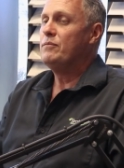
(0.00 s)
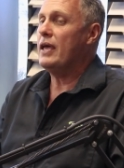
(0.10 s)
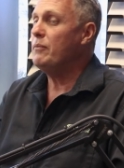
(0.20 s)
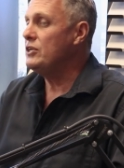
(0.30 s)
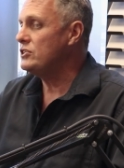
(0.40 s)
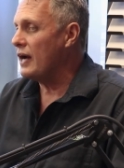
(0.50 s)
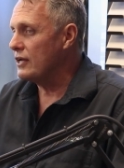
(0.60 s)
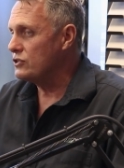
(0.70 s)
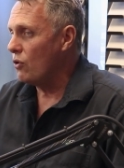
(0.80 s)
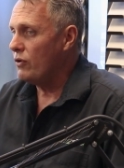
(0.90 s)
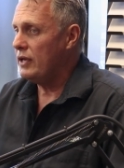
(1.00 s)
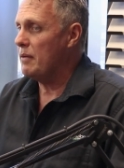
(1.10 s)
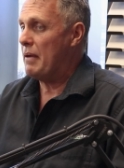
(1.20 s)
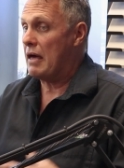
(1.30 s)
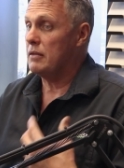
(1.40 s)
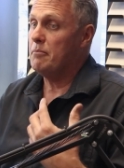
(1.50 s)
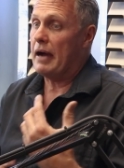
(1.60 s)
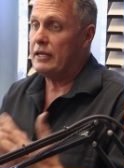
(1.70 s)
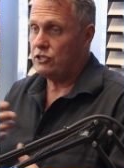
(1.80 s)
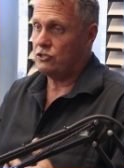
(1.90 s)
Then we start talking about the
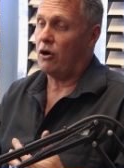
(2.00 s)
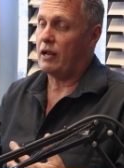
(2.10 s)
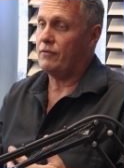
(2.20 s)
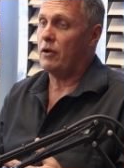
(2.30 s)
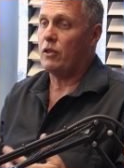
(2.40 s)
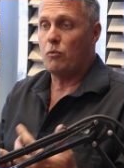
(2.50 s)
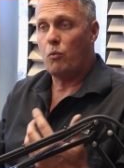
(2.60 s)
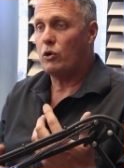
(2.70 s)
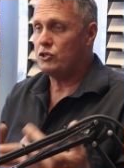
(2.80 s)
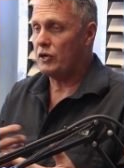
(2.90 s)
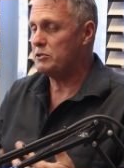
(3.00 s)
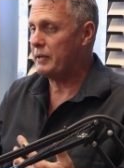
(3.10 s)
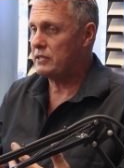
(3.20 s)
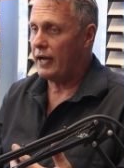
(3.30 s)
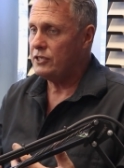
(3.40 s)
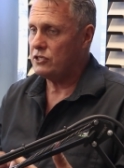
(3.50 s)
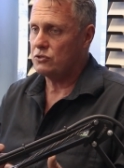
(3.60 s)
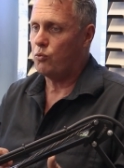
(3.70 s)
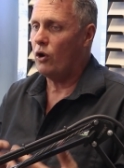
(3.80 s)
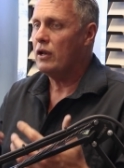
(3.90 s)
money side of it. And I'm like, Well, what's your
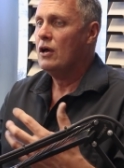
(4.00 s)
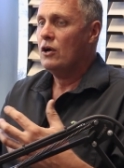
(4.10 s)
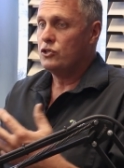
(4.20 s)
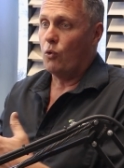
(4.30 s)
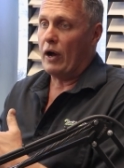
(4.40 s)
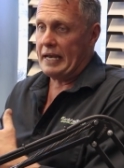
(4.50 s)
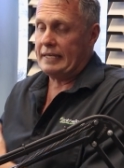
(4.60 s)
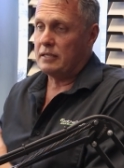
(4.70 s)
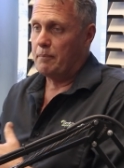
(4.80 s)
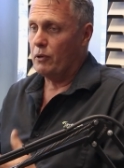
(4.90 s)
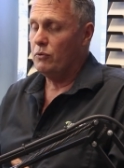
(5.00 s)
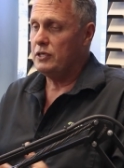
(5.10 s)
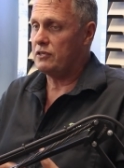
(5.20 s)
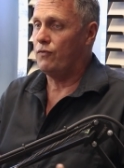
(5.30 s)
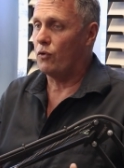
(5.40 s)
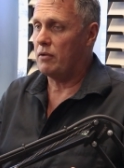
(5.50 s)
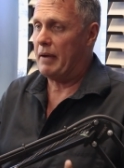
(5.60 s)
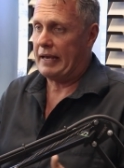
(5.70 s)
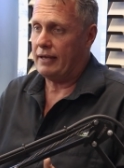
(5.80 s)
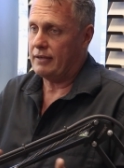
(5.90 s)
expectations? What do I need to build this for to
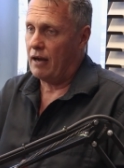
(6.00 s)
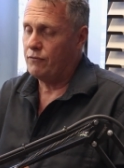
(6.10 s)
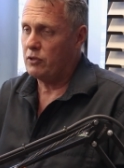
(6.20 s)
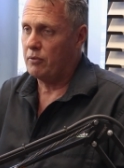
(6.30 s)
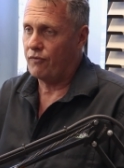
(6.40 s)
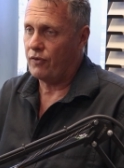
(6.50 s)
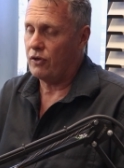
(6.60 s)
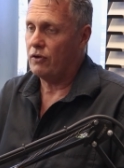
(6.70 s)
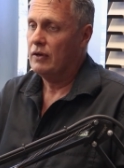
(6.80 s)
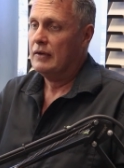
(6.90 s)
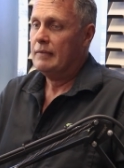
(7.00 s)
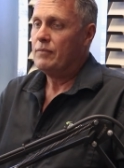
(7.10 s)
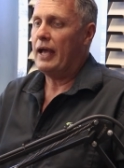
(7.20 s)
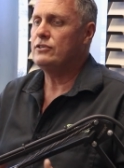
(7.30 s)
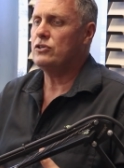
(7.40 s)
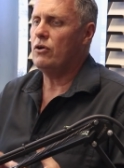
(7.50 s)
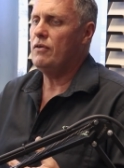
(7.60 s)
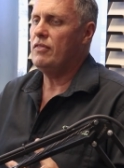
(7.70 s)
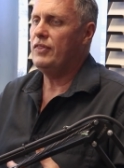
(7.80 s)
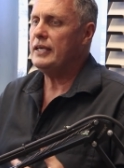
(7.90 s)
make it comfortable for you? And so
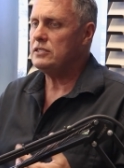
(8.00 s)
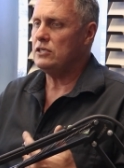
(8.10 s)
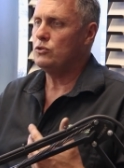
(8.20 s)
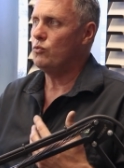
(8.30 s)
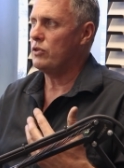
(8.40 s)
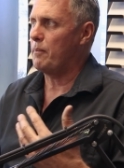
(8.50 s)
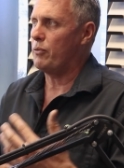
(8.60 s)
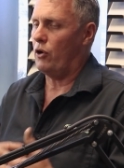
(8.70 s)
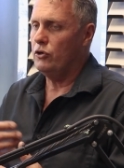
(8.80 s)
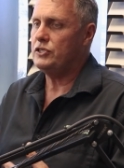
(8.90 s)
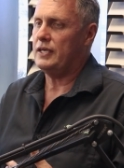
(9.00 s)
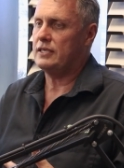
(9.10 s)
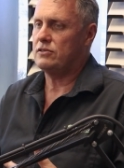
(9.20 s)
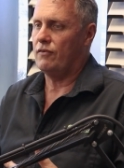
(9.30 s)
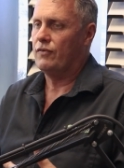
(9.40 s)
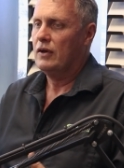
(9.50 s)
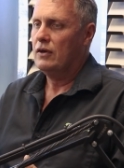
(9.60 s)
this is the process of